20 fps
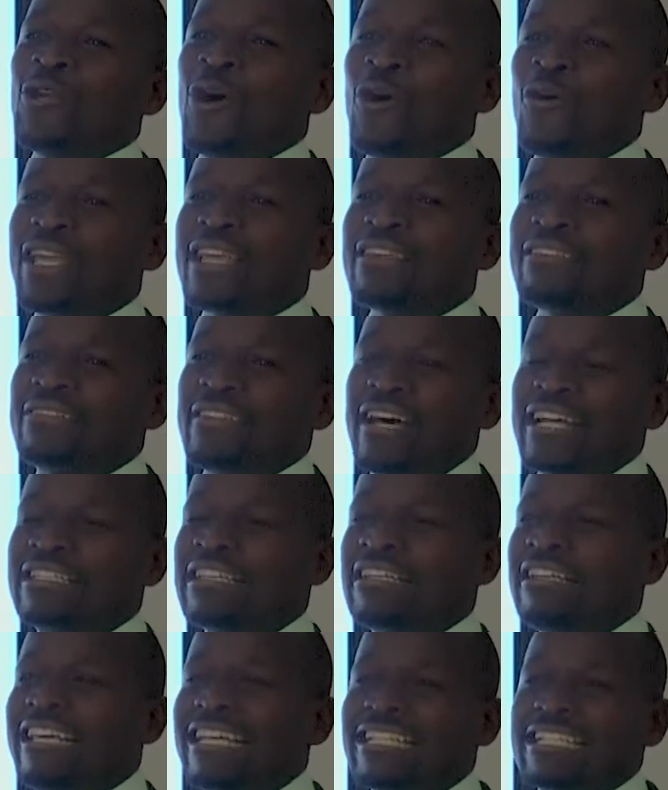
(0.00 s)
knowing
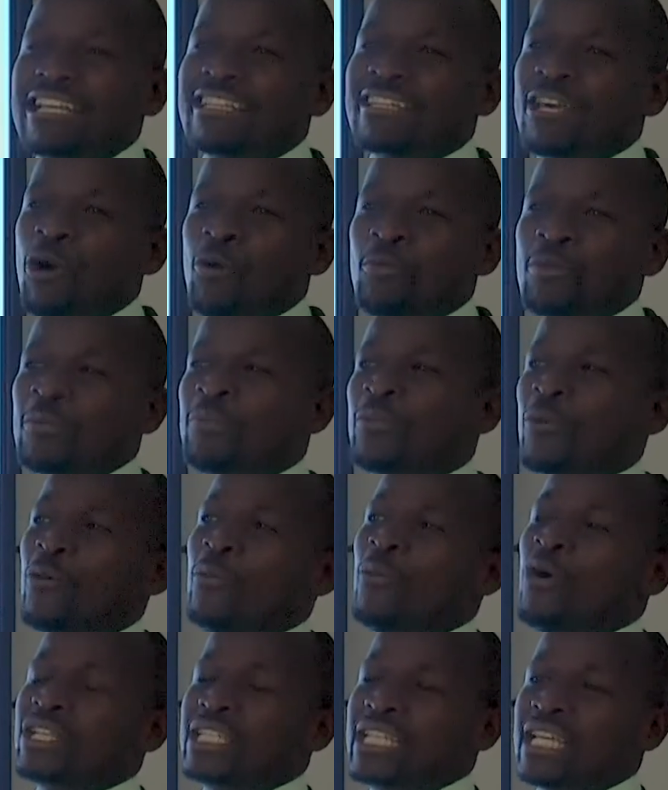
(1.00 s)
that later they will be
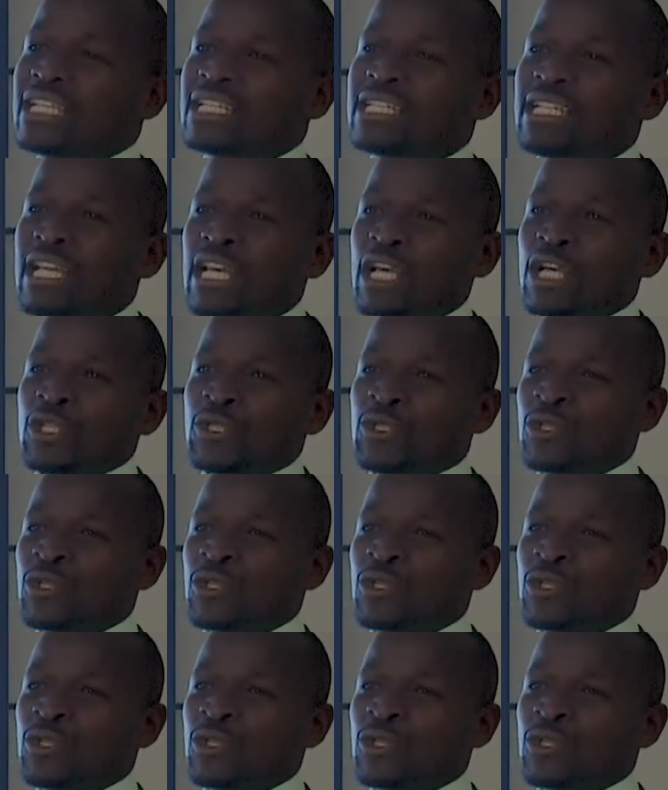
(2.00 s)
promoted,